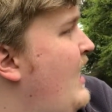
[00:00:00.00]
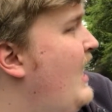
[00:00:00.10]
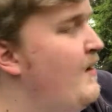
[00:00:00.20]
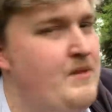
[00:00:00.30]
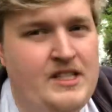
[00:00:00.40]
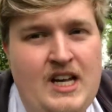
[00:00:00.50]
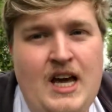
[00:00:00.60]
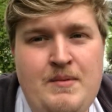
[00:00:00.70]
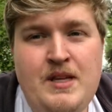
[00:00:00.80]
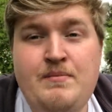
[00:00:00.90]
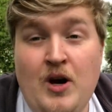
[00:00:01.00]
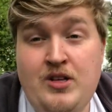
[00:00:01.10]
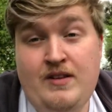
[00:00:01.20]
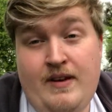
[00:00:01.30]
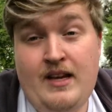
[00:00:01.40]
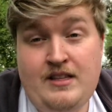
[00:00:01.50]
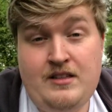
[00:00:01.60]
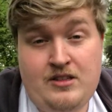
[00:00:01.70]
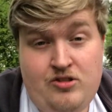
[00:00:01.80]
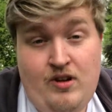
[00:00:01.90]
I'm determined and
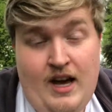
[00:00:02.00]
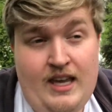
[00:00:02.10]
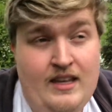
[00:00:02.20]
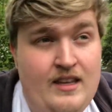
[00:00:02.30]
motivated to try,